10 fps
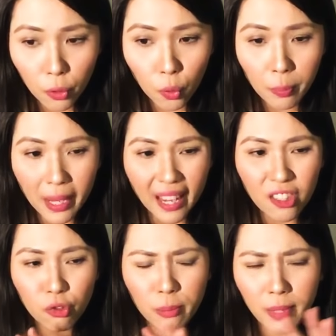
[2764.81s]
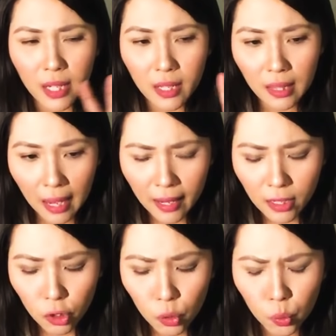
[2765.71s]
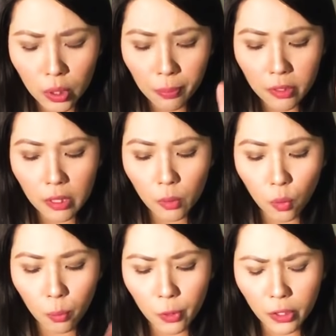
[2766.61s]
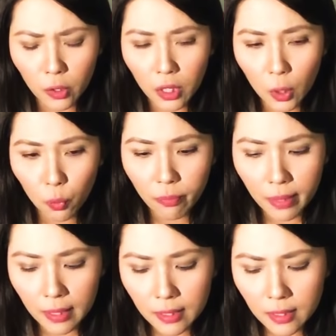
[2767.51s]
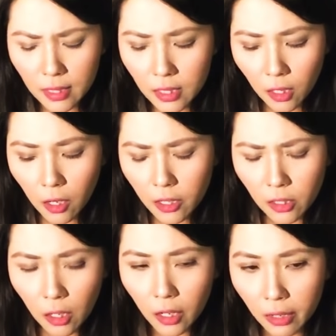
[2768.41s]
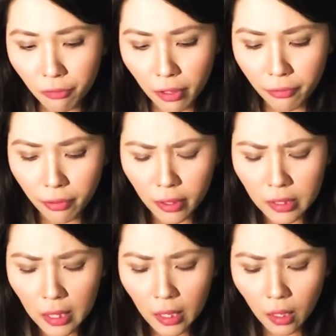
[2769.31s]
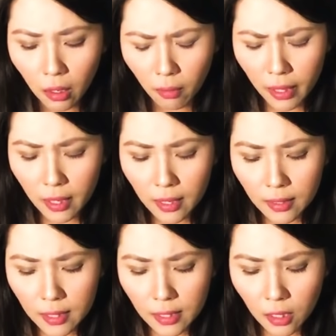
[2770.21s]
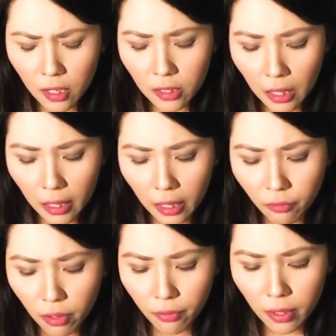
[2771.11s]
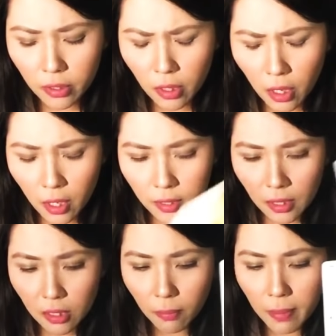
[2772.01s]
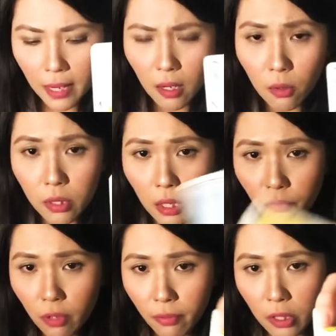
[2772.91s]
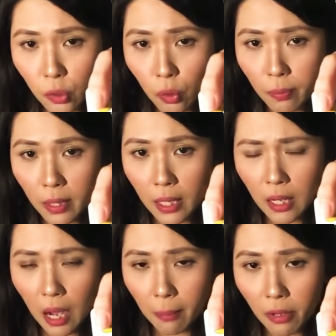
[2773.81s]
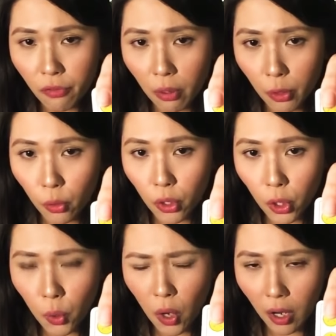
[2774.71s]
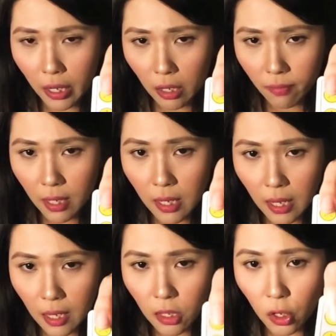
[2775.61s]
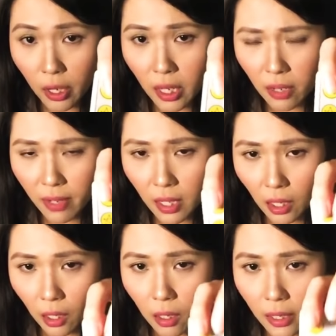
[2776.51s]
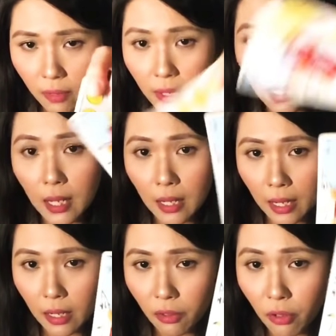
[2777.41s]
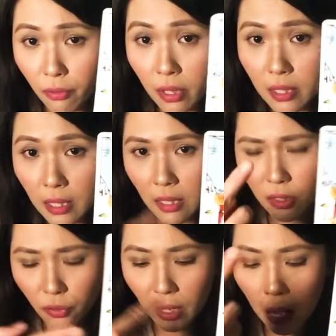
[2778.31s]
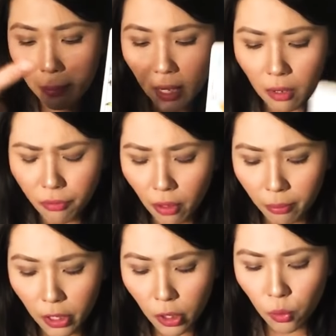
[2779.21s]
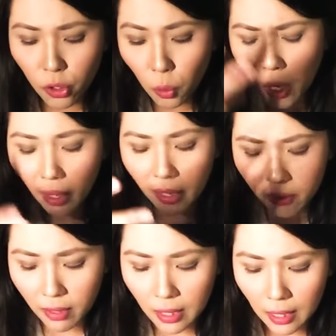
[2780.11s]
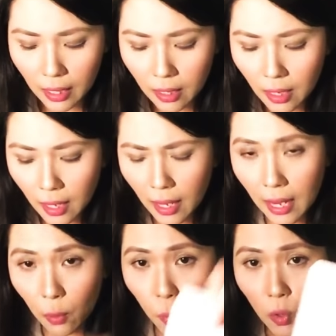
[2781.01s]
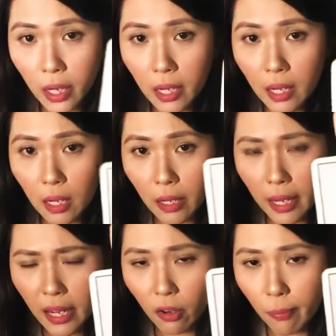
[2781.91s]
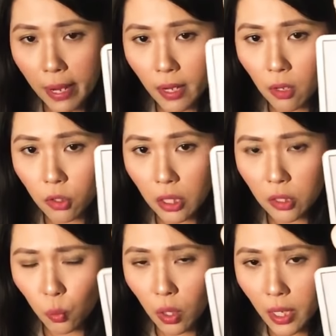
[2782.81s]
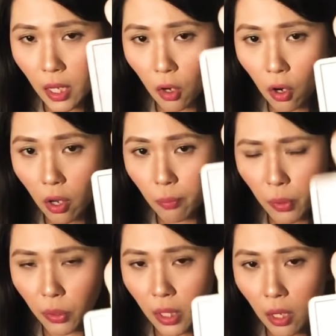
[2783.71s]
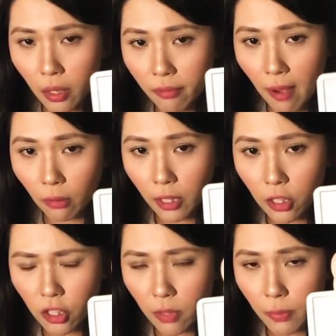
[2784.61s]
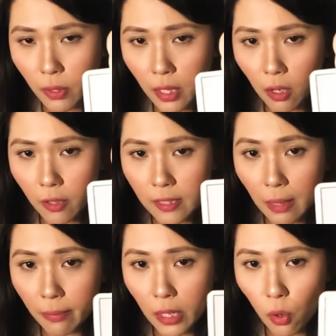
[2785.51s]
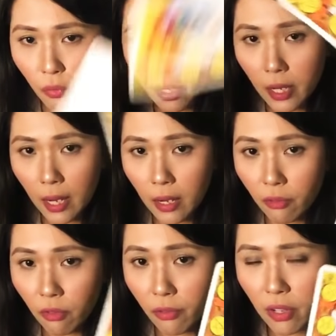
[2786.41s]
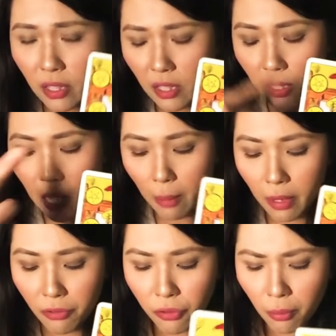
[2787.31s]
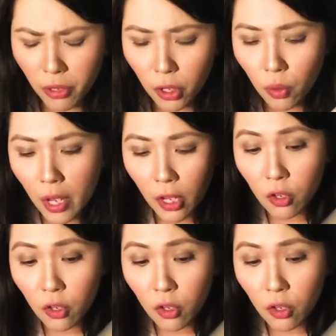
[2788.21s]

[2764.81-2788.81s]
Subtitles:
You will be extremely nice to the person whom you are dealing with, because these cards are in reverse. All right, these cards are in reverse. Six of Pentacles in reverse could be coming from you. You are giving in, you're giving a lot, giving in, and in reverse this is coming out from you. You are giving in and working. Eight of Pentacles is working on building on the foundation, building on something over here, and in reverse this is coming from you.